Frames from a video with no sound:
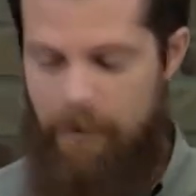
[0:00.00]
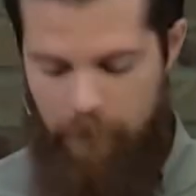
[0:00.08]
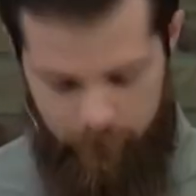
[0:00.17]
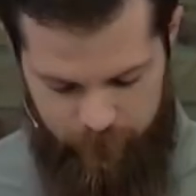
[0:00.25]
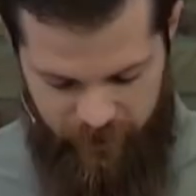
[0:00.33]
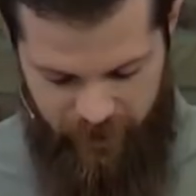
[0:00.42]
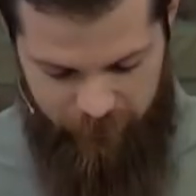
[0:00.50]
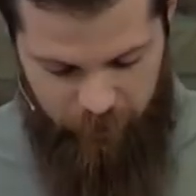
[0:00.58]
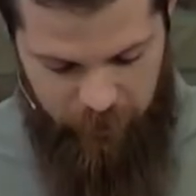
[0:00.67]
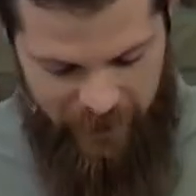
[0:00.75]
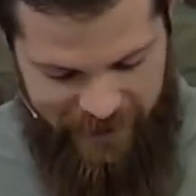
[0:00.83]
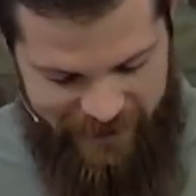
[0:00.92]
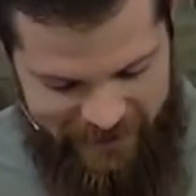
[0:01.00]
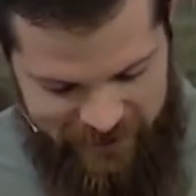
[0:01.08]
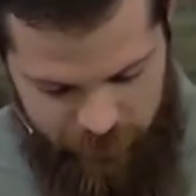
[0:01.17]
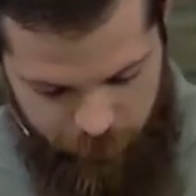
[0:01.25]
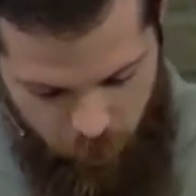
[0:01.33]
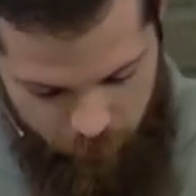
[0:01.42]
I'm kind of glad I get
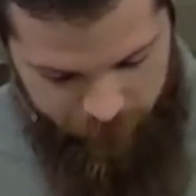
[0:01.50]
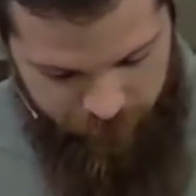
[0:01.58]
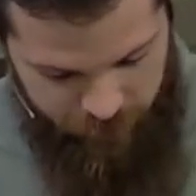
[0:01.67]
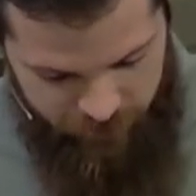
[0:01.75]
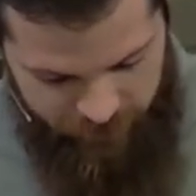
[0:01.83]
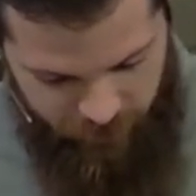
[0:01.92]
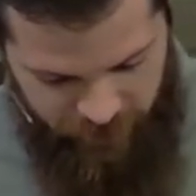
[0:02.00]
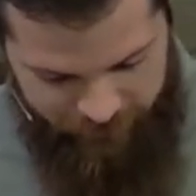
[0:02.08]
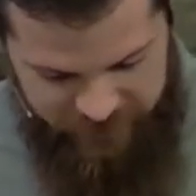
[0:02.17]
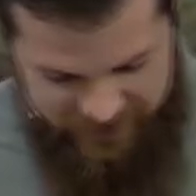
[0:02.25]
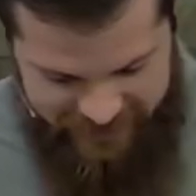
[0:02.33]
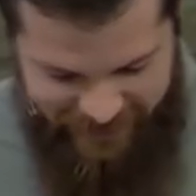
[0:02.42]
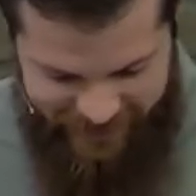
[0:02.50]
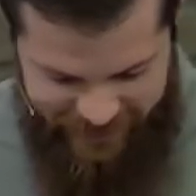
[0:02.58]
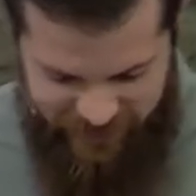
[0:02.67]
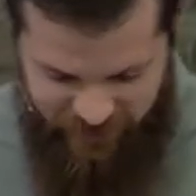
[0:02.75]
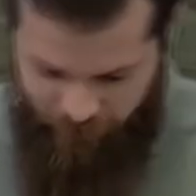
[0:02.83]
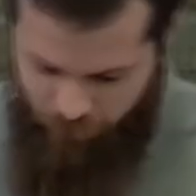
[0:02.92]
to do an overview and don't have to dig
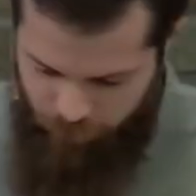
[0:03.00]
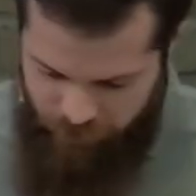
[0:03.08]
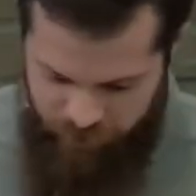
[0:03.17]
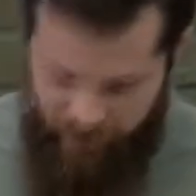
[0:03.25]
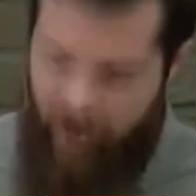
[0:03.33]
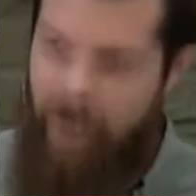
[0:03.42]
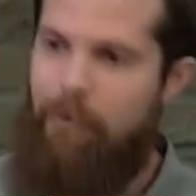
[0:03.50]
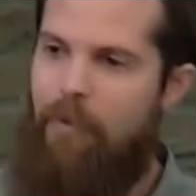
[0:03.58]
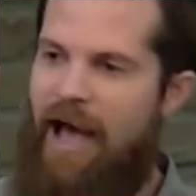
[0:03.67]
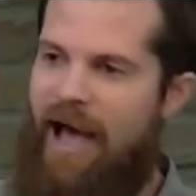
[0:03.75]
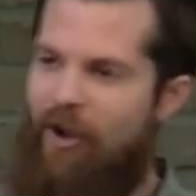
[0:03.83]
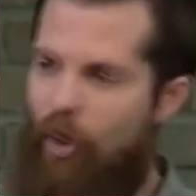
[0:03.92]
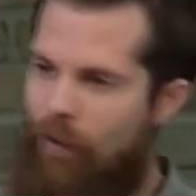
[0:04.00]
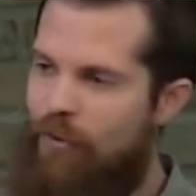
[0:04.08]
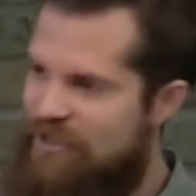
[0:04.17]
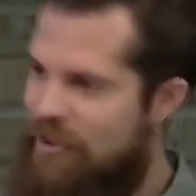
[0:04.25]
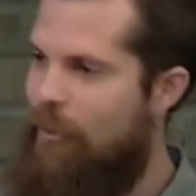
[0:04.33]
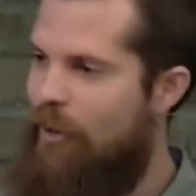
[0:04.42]
in and really try to unpack all
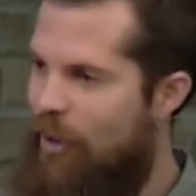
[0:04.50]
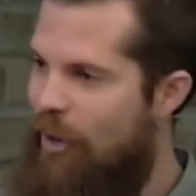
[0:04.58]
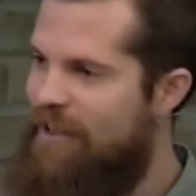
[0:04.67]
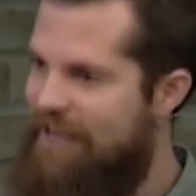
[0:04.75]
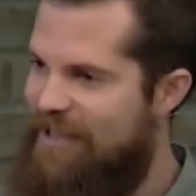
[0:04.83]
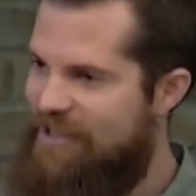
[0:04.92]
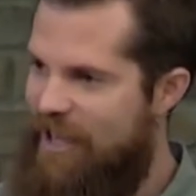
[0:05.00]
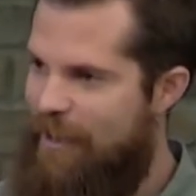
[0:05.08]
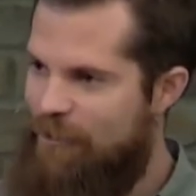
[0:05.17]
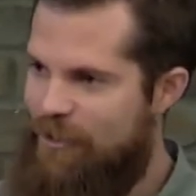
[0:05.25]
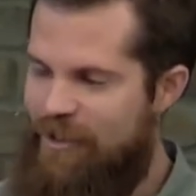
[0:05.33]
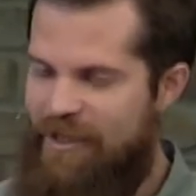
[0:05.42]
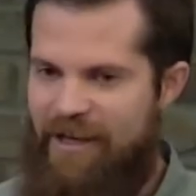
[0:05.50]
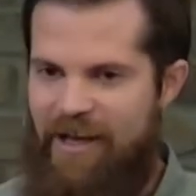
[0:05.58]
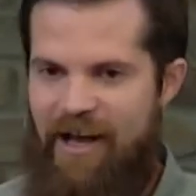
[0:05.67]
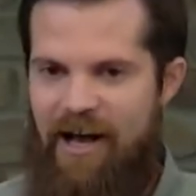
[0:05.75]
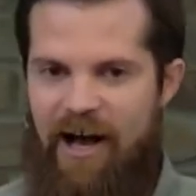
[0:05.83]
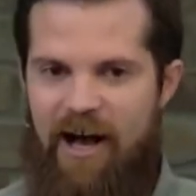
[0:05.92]
that's going on in that chapter.
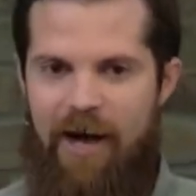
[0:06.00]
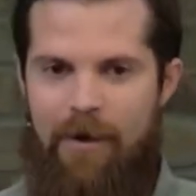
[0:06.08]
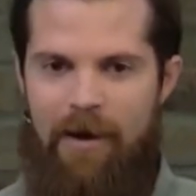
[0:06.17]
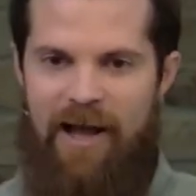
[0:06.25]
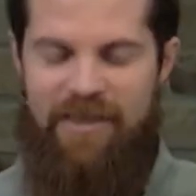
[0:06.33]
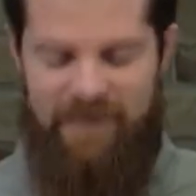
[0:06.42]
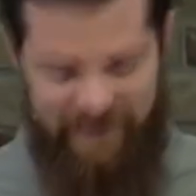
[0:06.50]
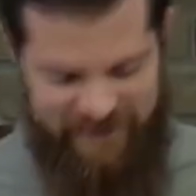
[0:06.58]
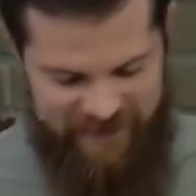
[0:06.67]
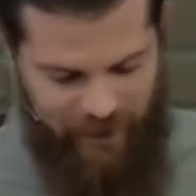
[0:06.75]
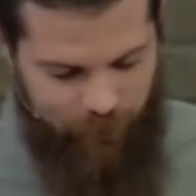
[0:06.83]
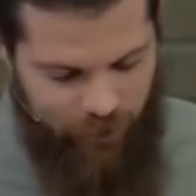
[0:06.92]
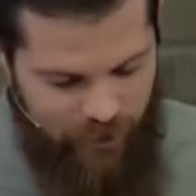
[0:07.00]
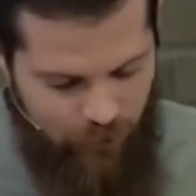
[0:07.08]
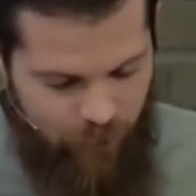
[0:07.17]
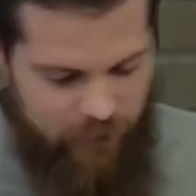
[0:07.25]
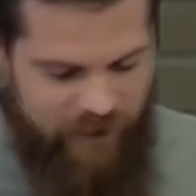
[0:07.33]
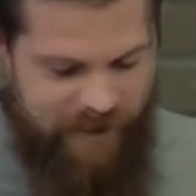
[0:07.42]
I think a summary
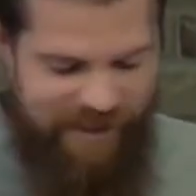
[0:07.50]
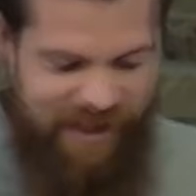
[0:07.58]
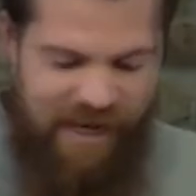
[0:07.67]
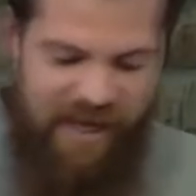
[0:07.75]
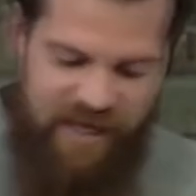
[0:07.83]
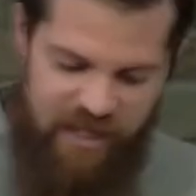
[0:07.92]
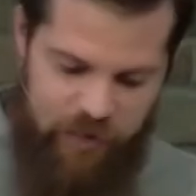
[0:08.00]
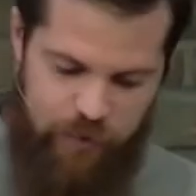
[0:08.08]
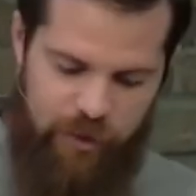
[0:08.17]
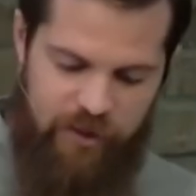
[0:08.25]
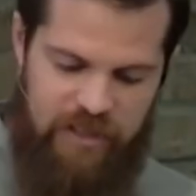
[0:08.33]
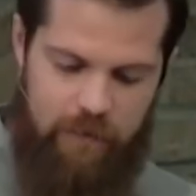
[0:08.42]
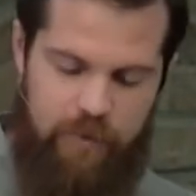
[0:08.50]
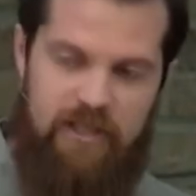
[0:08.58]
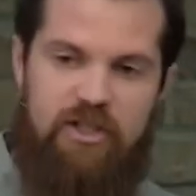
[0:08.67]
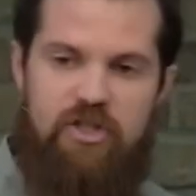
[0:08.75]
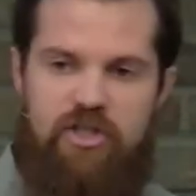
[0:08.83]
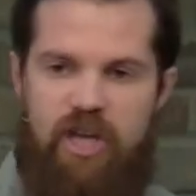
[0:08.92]
would be Israel is
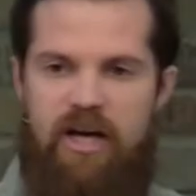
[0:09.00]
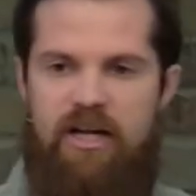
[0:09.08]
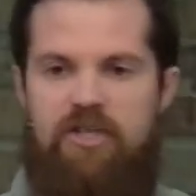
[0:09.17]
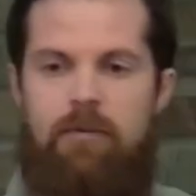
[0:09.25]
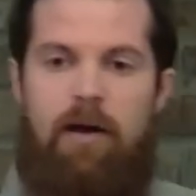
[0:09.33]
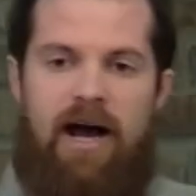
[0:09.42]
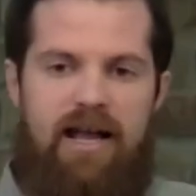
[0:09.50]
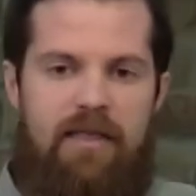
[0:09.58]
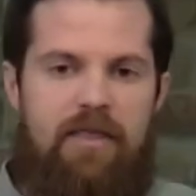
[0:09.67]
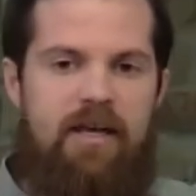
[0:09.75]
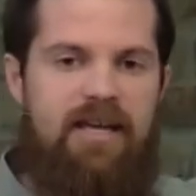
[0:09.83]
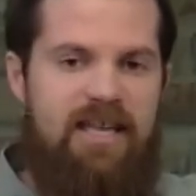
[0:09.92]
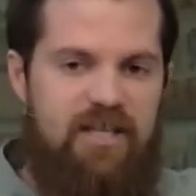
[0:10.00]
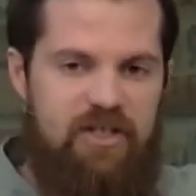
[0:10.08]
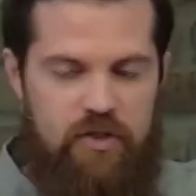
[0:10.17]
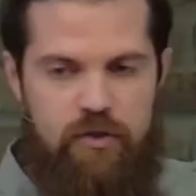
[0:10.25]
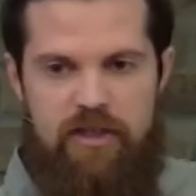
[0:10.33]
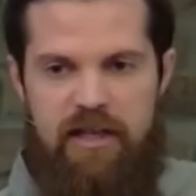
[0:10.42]
being judged by the
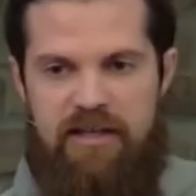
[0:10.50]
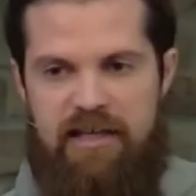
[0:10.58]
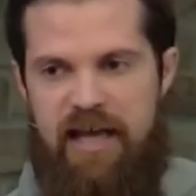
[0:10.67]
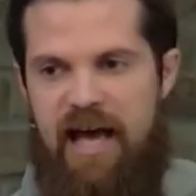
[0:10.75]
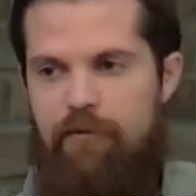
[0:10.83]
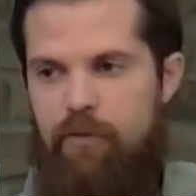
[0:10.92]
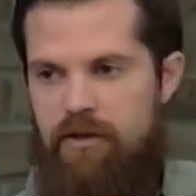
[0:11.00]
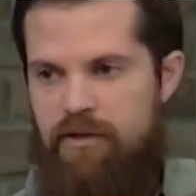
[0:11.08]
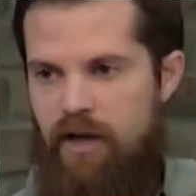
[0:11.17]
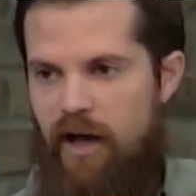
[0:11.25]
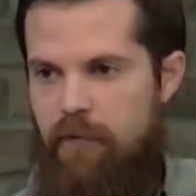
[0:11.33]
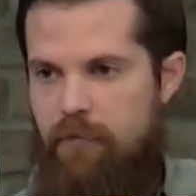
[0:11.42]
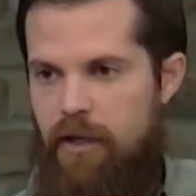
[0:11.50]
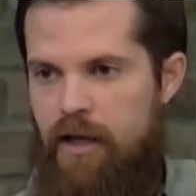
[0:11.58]
history that they have with God.